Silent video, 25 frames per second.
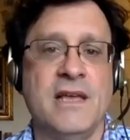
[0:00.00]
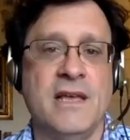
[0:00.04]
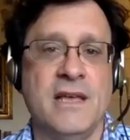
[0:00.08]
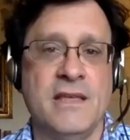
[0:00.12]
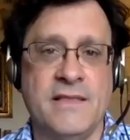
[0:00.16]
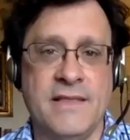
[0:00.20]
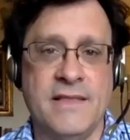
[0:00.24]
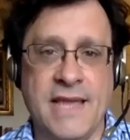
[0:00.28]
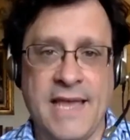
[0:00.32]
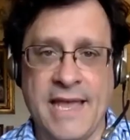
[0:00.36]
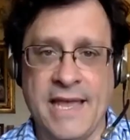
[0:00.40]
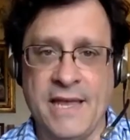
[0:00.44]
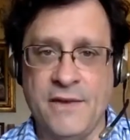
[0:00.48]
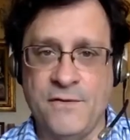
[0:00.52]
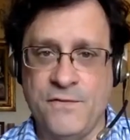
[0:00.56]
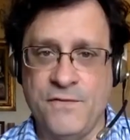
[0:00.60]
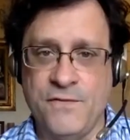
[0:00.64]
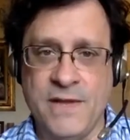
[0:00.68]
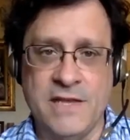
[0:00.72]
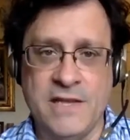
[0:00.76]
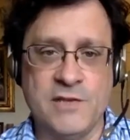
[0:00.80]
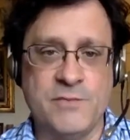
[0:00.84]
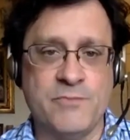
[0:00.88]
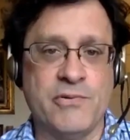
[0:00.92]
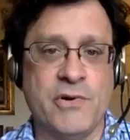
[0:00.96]
the eight
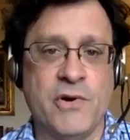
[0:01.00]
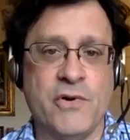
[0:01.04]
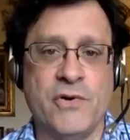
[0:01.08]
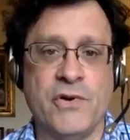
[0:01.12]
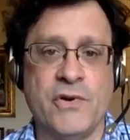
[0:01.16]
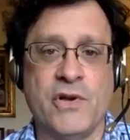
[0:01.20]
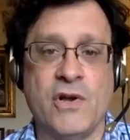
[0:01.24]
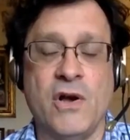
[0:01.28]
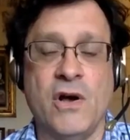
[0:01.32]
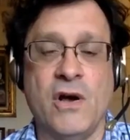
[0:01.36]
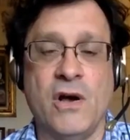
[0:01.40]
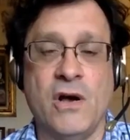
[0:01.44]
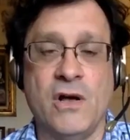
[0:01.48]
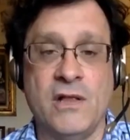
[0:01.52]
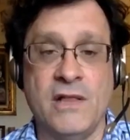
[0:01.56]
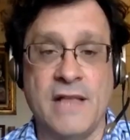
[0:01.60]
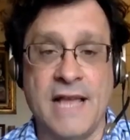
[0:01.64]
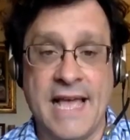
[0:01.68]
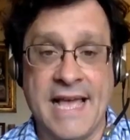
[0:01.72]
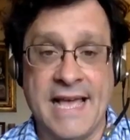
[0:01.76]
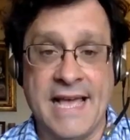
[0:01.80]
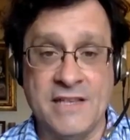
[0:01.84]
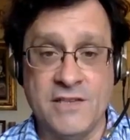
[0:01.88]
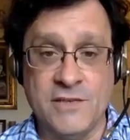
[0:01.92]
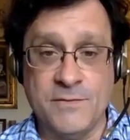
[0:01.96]
phase protocol
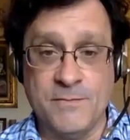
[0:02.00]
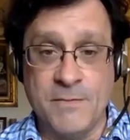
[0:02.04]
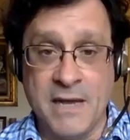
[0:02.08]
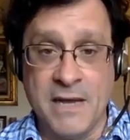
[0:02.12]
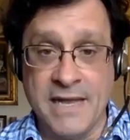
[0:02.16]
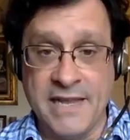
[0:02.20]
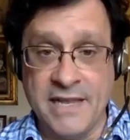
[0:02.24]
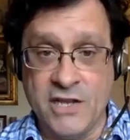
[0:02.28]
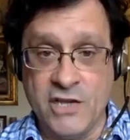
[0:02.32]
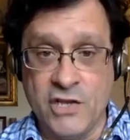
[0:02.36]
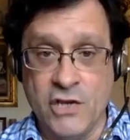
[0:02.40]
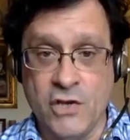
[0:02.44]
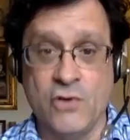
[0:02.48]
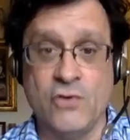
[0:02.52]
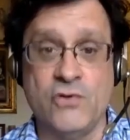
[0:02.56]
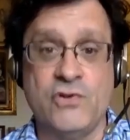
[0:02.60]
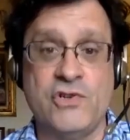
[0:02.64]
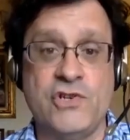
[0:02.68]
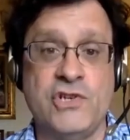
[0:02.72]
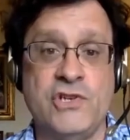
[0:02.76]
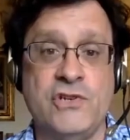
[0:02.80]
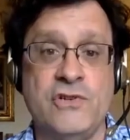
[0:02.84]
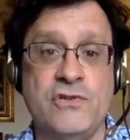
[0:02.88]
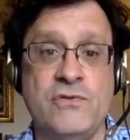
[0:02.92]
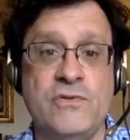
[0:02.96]
as my go
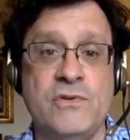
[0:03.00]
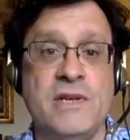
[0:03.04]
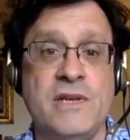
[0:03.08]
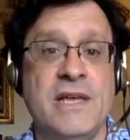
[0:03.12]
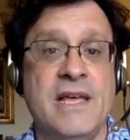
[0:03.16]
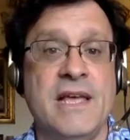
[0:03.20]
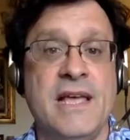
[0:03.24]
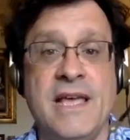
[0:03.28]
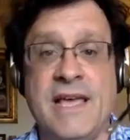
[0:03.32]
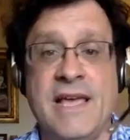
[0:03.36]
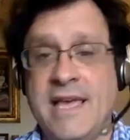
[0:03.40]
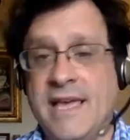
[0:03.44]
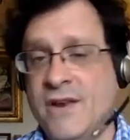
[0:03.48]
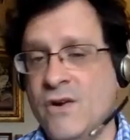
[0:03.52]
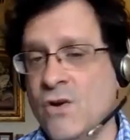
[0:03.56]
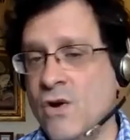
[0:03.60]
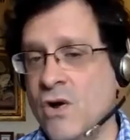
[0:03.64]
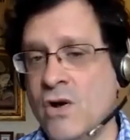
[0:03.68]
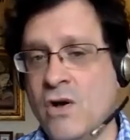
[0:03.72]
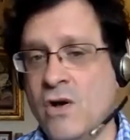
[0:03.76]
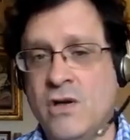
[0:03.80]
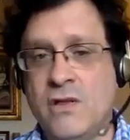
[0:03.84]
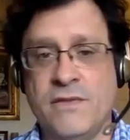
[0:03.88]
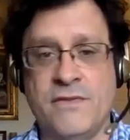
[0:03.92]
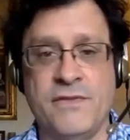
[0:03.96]
to, and
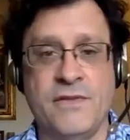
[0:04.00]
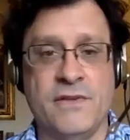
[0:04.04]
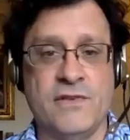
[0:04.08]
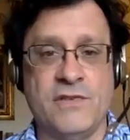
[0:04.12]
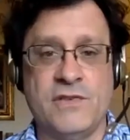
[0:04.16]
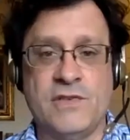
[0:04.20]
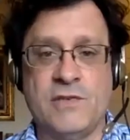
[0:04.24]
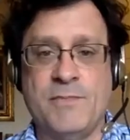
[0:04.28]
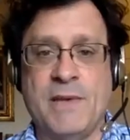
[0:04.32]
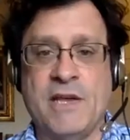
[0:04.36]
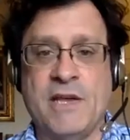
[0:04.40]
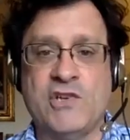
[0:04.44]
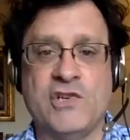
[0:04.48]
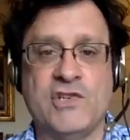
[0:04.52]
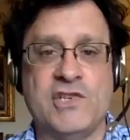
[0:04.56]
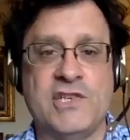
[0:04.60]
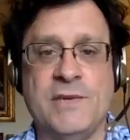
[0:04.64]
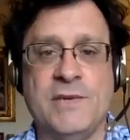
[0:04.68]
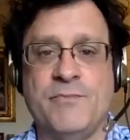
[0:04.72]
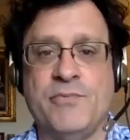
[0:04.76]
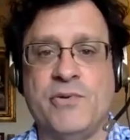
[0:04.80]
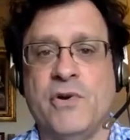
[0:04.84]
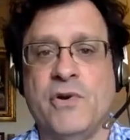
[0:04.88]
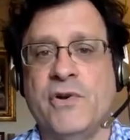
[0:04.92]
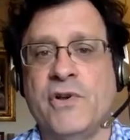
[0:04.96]
all the specialty
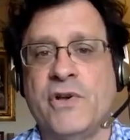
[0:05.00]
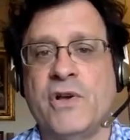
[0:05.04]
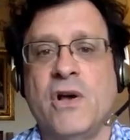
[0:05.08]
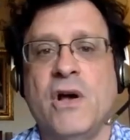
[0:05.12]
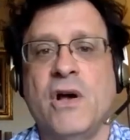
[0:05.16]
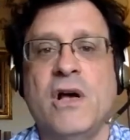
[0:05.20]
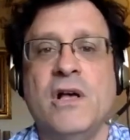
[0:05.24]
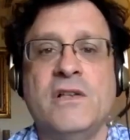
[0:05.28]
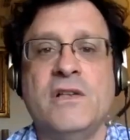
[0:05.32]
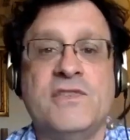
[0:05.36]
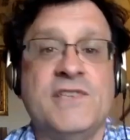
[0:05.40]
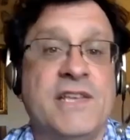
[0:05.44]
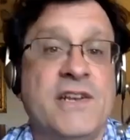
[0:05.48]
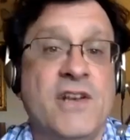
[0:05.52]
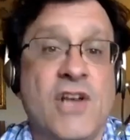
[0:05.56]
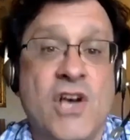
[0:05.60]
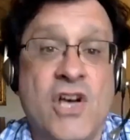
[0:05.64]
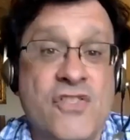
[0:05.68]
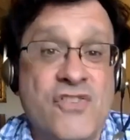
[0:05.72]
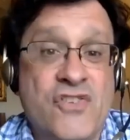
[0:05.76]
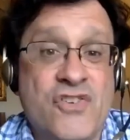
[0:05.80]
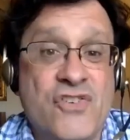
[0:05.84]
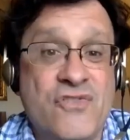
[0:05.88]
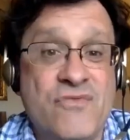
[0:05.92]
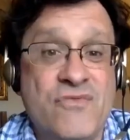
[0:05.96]
protocols and
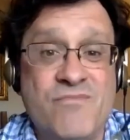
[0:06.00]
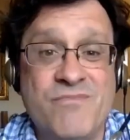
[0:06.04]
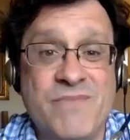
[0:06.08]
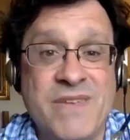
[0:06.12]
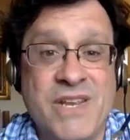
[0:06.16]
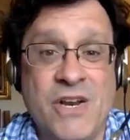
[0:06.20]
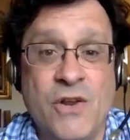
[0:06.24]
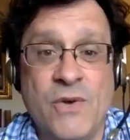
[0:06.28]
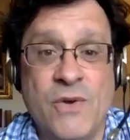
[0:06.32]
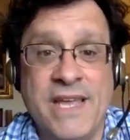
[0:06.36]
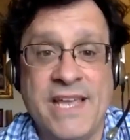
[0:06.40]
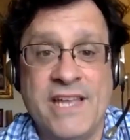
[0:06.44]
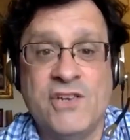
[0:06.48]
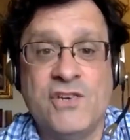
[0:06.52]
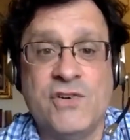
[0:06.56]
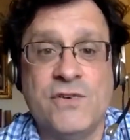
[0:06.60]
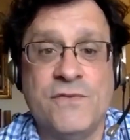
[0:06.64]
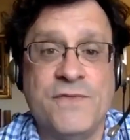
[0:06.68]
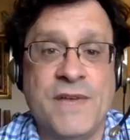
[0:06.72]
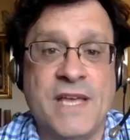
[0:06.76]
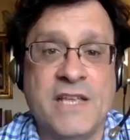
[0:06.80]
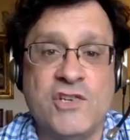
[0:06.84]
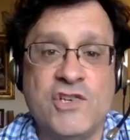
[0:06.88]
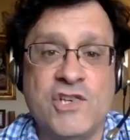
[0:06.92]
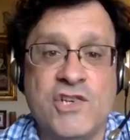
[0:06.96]
other you know
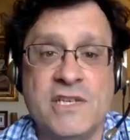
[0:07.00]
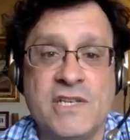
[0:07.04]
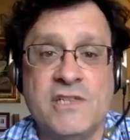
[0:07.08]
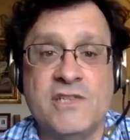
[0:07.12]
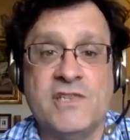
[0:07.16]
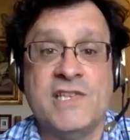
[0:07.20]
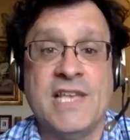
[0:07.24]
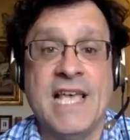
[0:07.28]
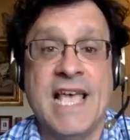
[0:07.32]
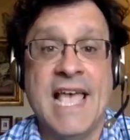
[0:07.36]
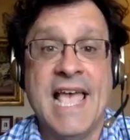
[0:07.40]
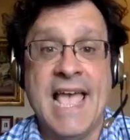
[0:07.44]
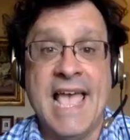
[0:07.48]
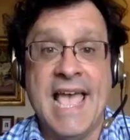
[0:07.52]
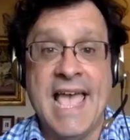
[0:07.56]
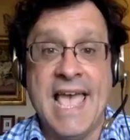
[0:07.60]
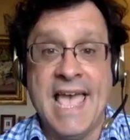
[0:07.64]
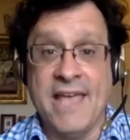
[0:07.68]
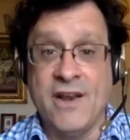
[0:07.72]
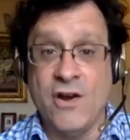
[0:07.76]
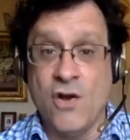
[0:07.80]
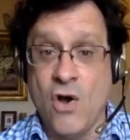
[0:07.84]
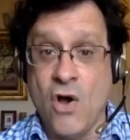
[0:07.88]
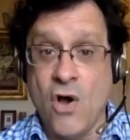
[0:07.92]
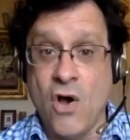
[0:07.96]
interventions
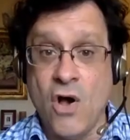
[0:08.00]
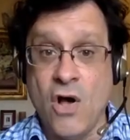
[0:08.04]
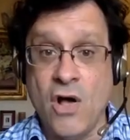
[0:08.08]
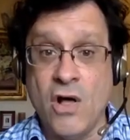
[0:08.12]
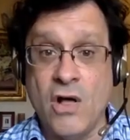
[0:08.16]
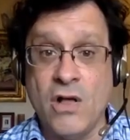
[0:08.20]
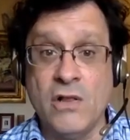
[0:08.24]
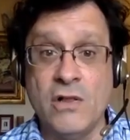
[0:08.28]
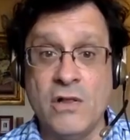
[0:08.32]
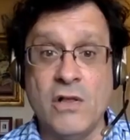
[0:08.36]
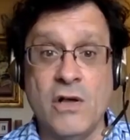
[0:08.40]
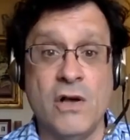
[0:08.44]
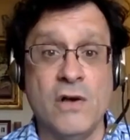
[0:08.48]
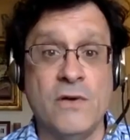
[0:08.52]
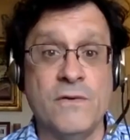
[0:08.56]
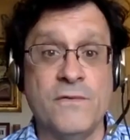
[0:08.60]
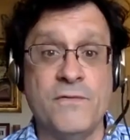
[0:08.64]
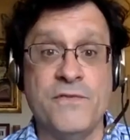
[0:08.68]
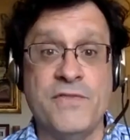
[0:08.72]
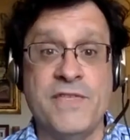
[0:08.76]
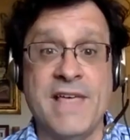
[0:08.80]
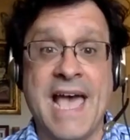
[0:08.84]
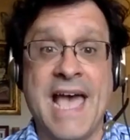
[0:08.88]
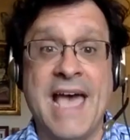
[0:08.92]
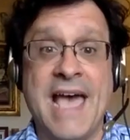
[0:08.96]
and all
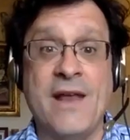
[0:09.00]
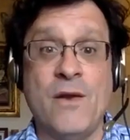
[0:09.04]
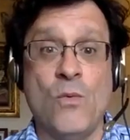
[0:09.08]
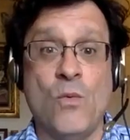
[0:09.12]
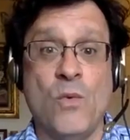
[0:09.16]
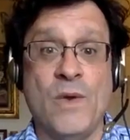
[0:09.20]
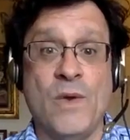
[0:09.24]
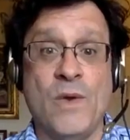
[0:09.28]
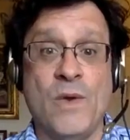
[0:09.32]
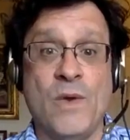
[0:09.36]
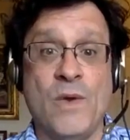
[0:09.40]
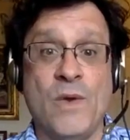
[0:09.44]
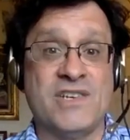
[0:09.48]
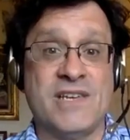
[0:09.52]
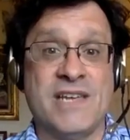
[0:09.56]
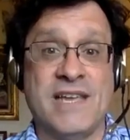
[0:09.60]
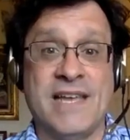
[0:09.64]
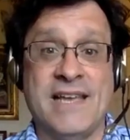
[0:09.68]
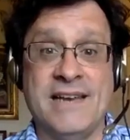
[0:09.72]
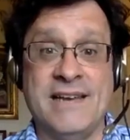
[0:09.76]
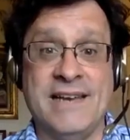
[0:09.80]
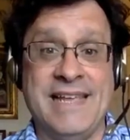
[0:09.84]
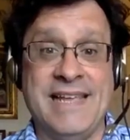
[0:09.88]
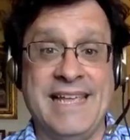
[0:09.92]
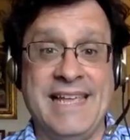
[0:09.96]
of that which
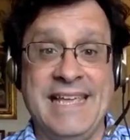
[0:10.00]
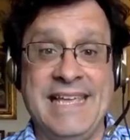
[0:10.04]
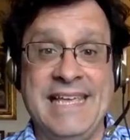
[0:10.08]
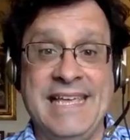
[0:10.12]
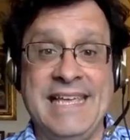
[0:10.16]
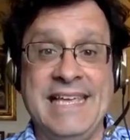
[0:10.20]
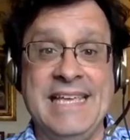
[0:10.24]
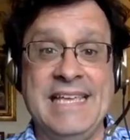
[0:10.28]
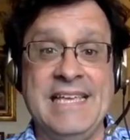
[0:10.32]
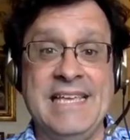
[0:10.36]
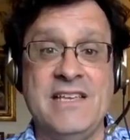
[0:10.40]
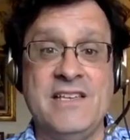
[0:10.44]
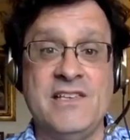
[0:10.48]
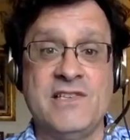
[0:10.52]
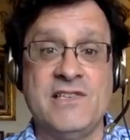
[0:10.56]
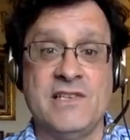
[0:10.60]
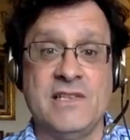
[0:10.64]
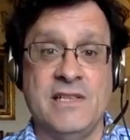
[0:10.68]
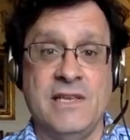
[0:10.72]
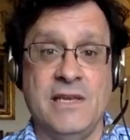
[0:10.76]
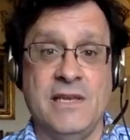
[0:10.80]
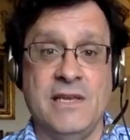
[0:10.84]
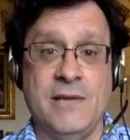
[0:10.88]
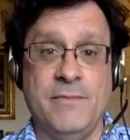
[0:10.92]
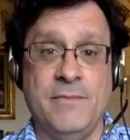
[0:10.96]
can
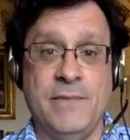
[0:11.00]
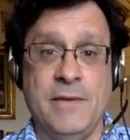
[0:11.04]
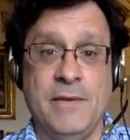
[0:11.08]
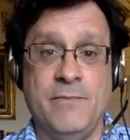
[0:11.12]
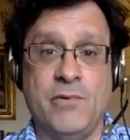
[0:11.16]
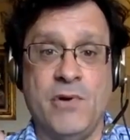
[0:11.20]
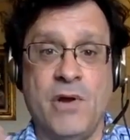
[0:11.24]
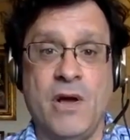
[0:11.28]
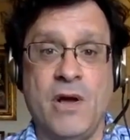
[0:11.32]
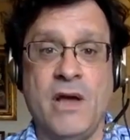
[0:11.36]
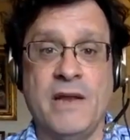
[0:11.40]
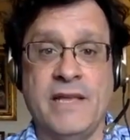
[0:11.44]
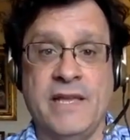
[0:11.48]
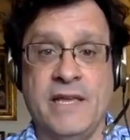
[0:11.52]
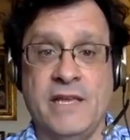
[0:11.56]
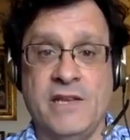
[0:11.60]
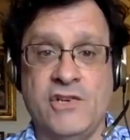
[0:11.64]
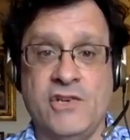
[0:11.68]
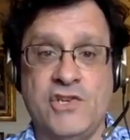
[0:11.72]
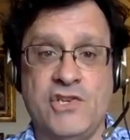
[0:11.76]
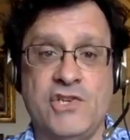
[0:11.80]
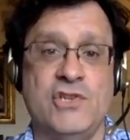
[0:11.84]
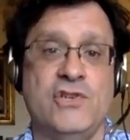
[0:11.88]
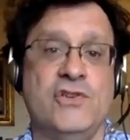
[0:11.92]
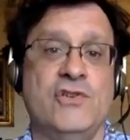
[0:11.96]
easily be brought
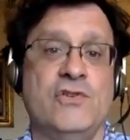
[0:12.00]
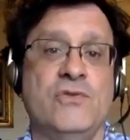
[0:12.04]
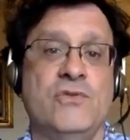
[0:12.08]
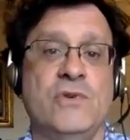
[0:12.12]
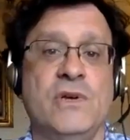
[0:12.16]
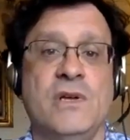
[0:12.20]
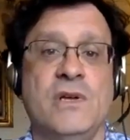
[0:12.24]
into